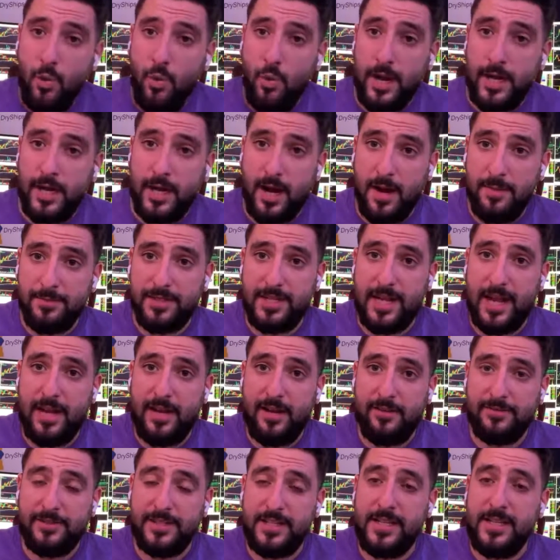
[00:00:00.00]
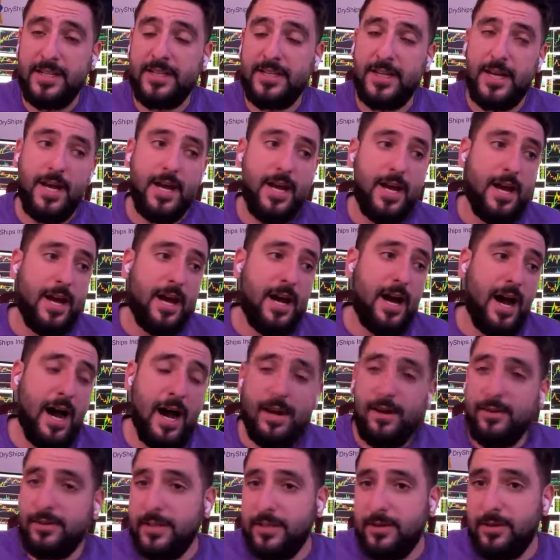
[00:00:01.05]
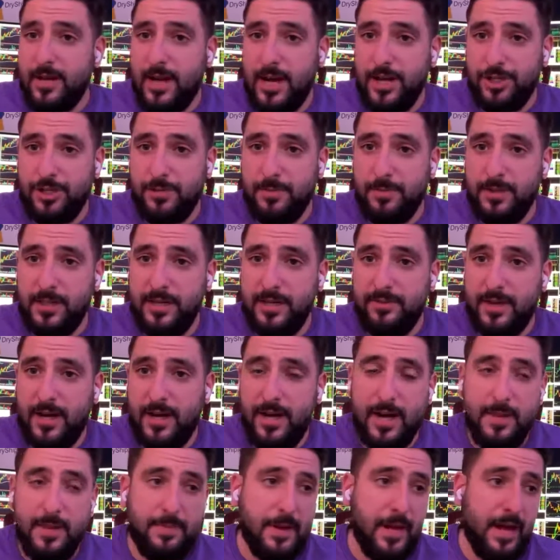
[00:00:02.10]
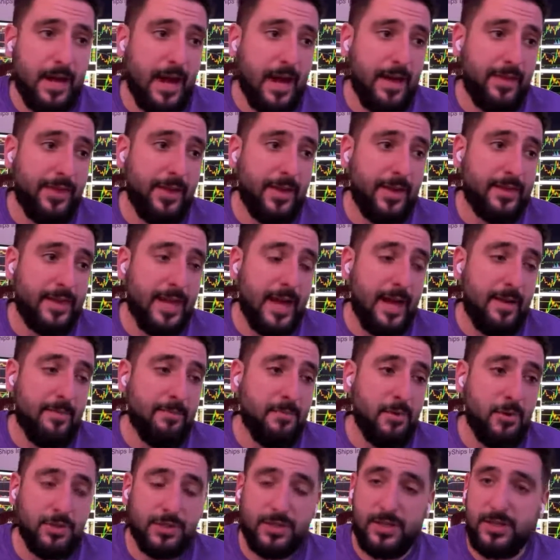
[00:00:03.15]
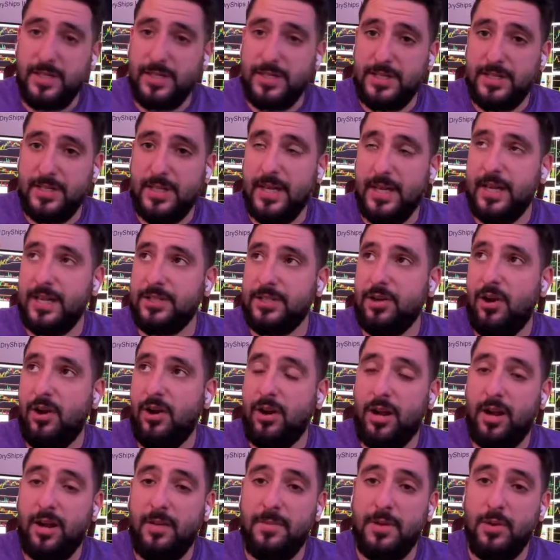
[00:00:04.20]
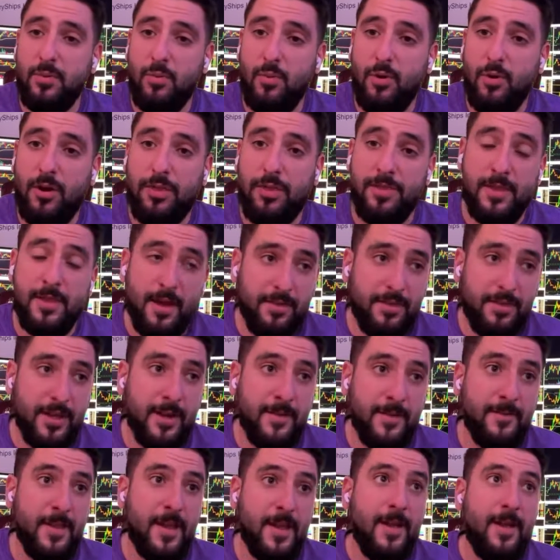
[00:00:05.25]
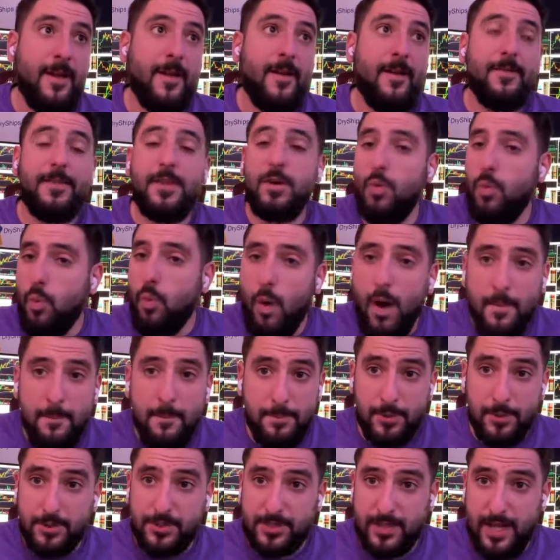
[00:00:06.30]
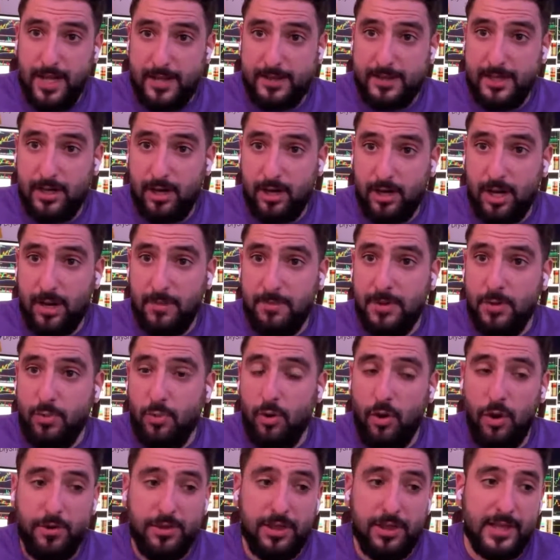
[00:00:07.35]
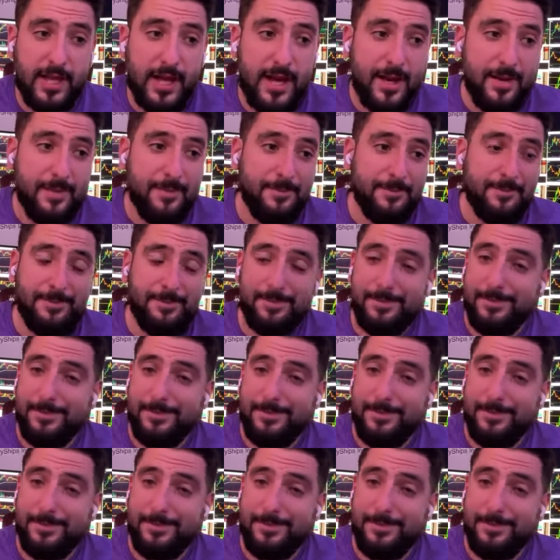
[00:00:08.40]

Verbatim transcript: when it comes to NFTs, I don't think you guys should believe the hype. I think that most of these things are going to be worth nothing. The 1% that are going to be worth a lot,